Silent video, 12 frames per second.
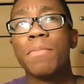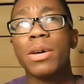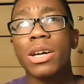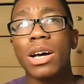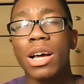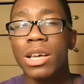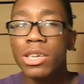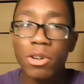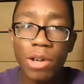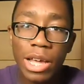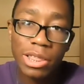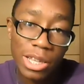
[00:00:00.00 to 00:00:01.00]
But you
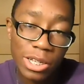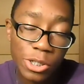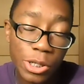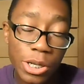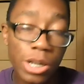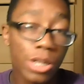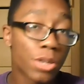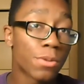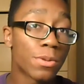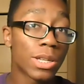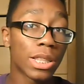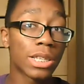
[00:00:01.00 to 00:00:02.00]
know, I think she could have
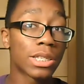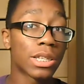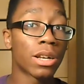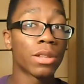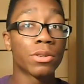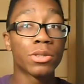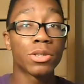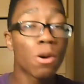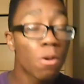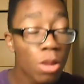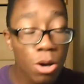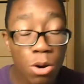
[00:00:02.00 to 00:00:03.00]
used at least another
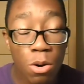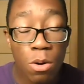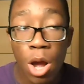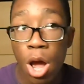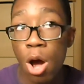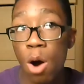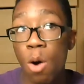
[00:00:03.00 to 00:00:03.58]
solo,